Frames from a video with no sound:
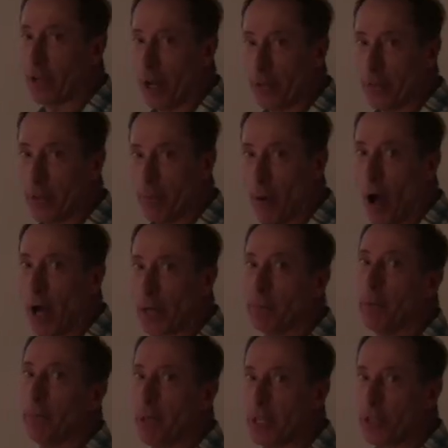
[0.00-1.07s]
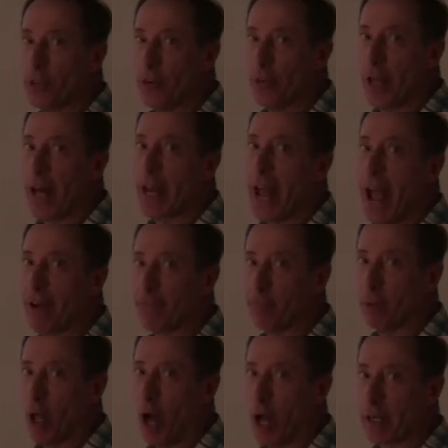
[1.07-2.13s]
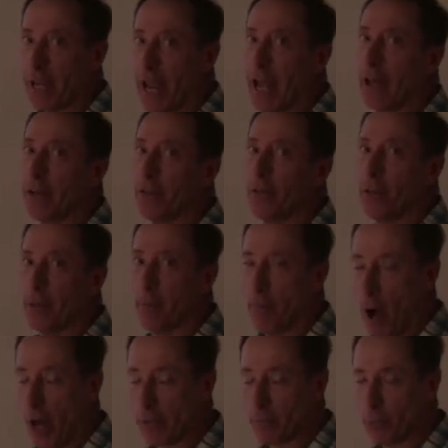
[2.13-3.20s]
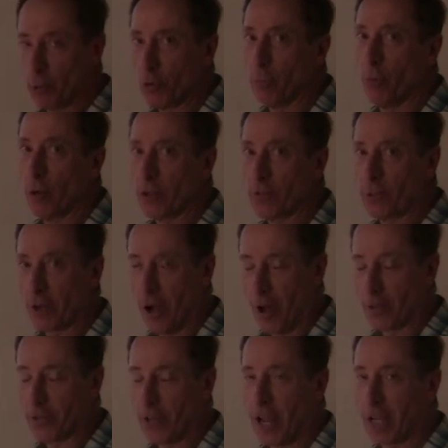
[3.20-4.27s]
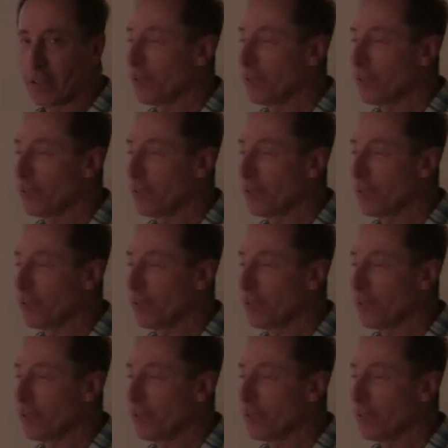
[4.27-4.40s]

cut in the bottom and make sure that half block had the bottom 2 points of contact.